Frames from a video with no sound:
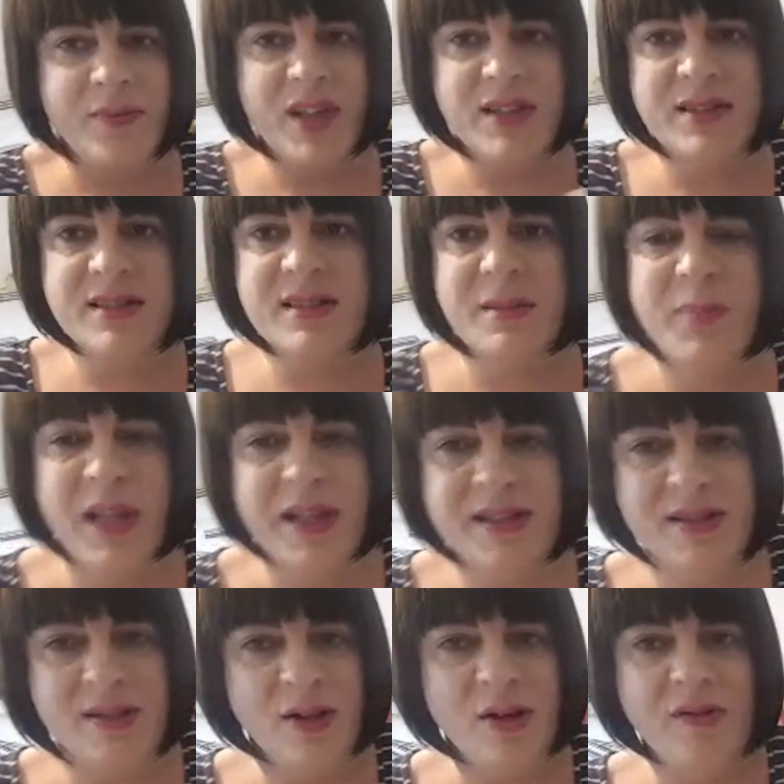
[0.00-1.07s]
this is a
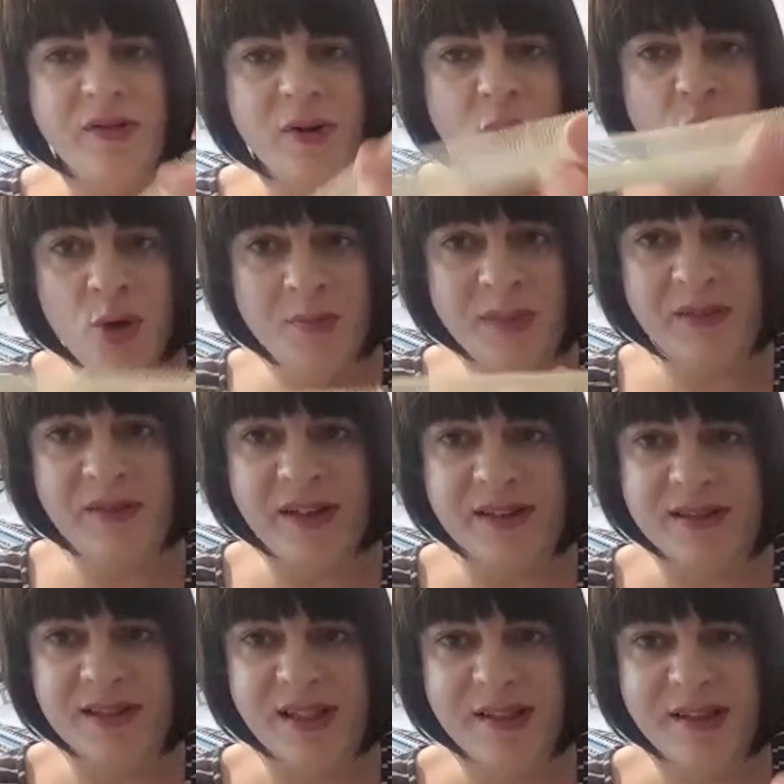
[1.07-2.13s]
piece of Hornby
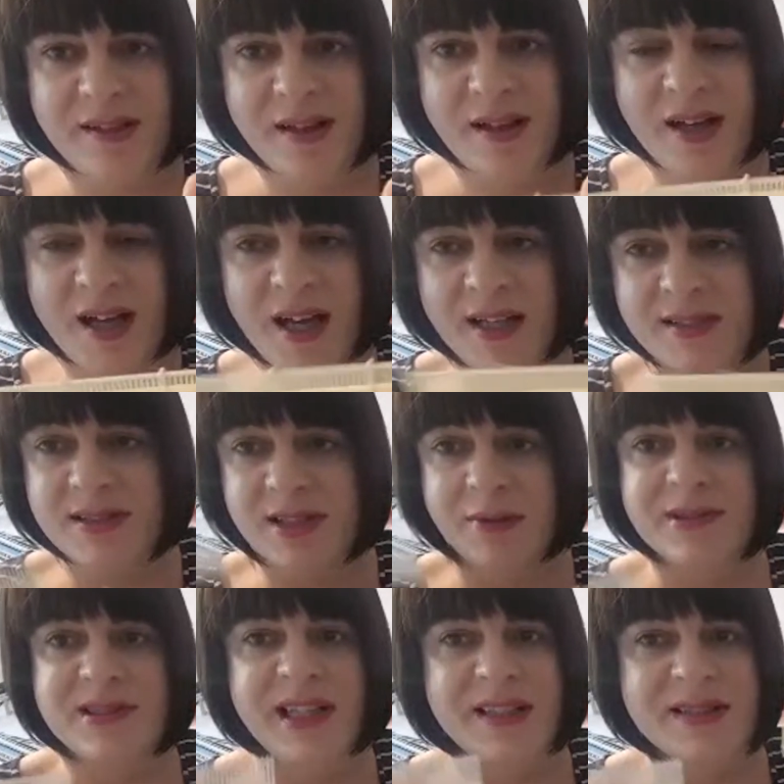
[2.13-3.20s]
fencing, and so
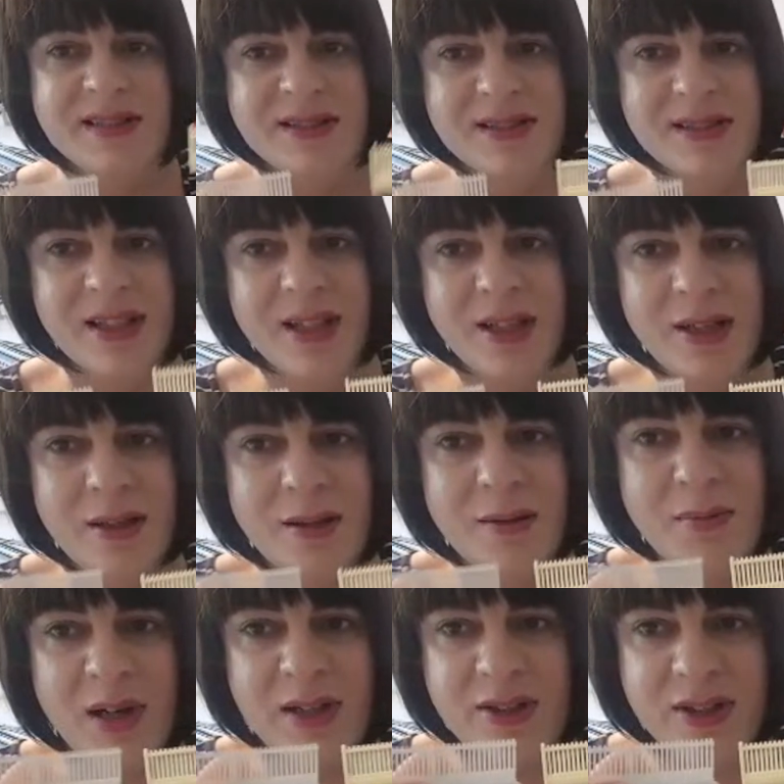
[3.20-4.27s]
is this.
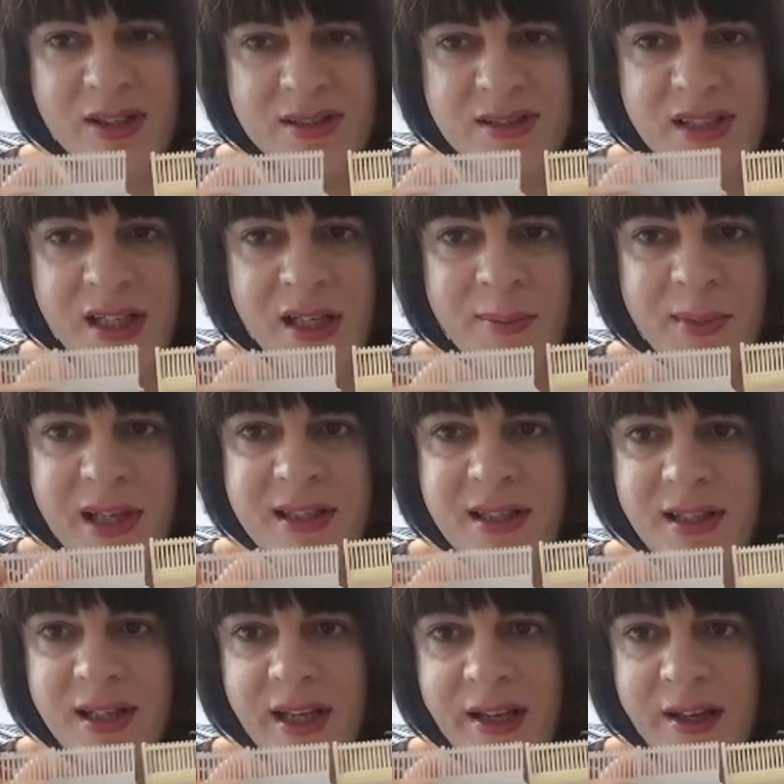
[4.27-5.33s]
But you can see
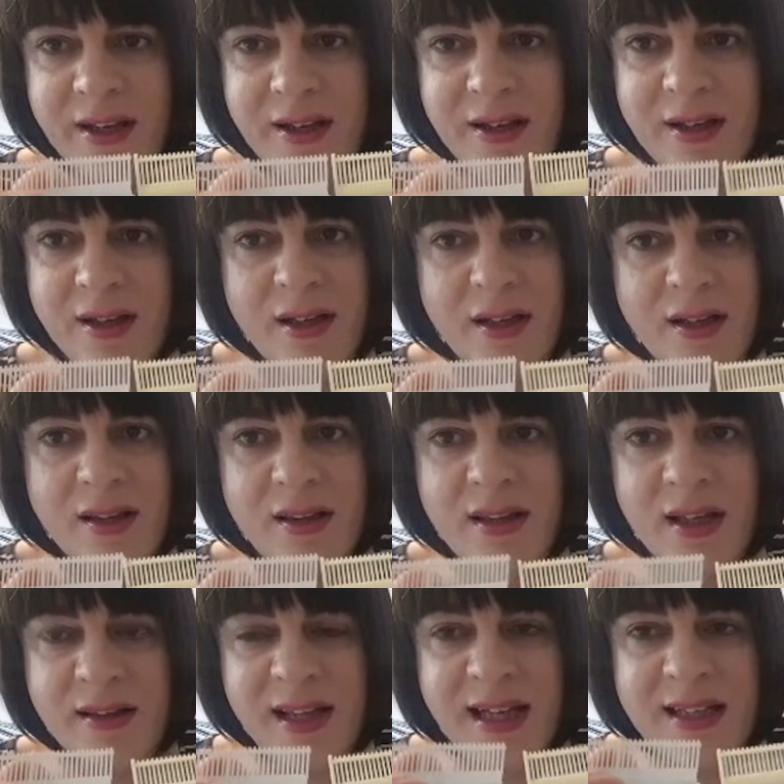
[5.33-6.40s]
immediately
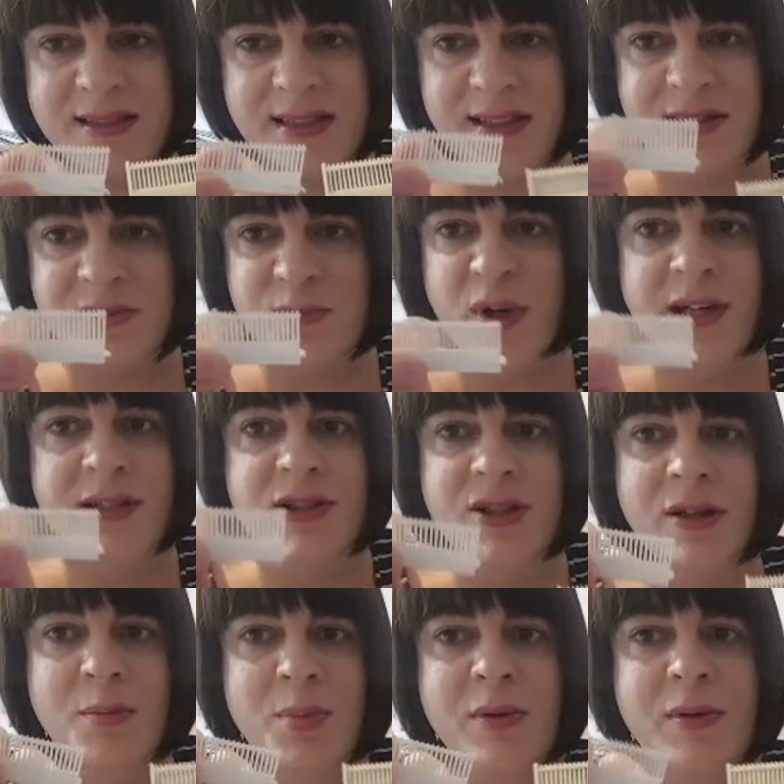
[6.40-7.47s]
that that's had a spray
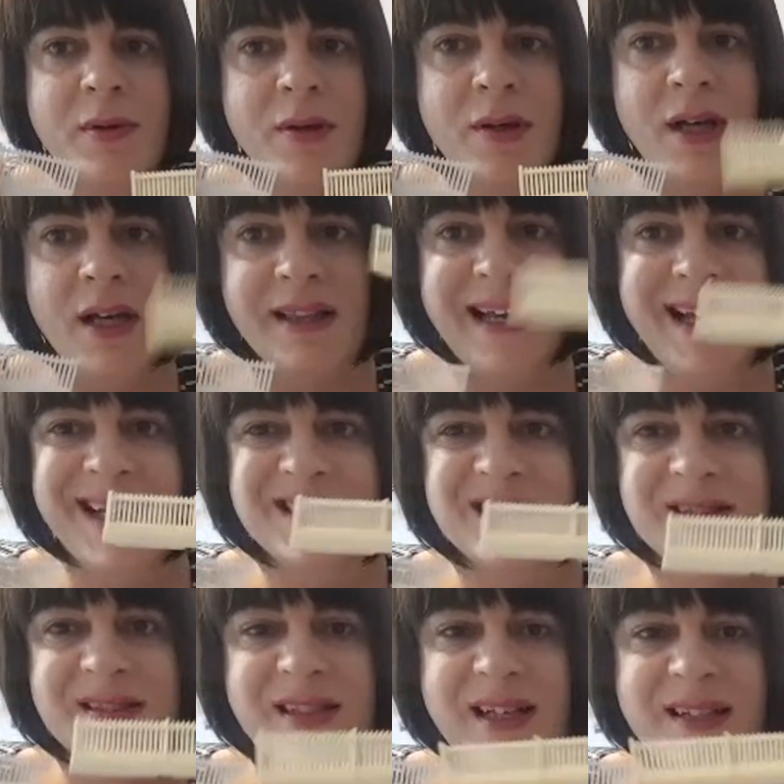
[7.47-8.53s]
job, and that
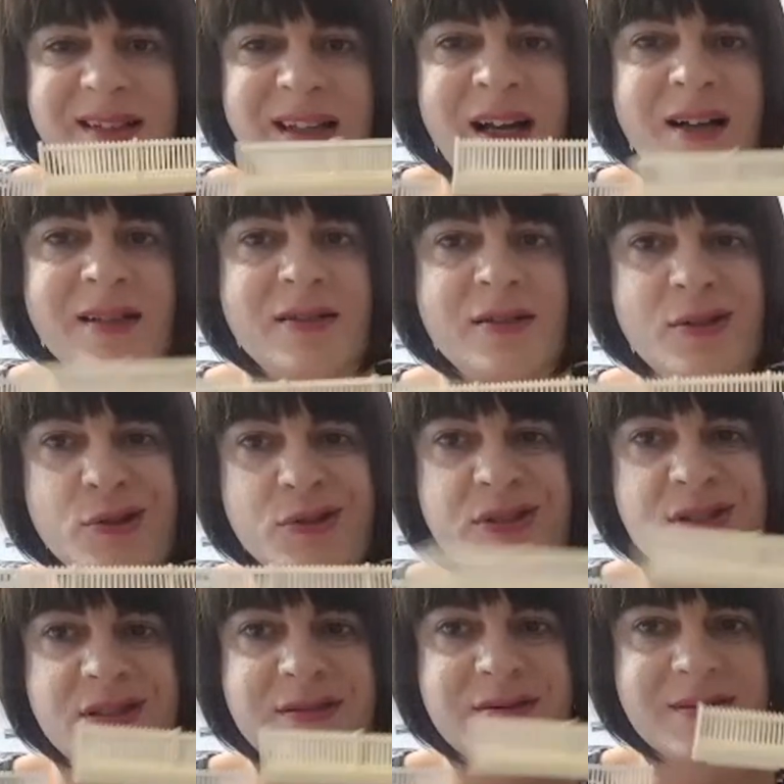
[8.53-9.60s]
hasn't, and that
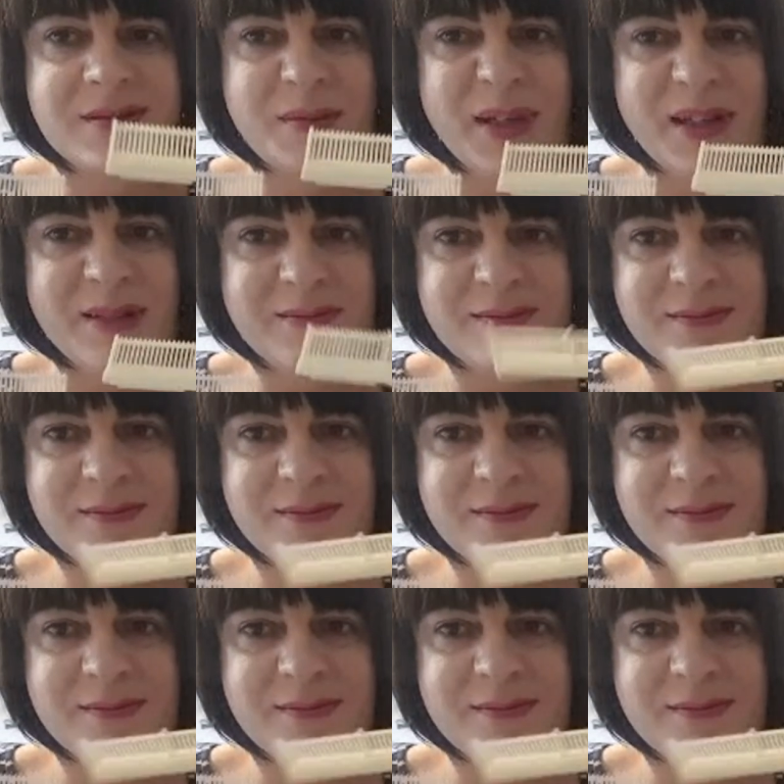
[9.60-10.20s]
looks a bit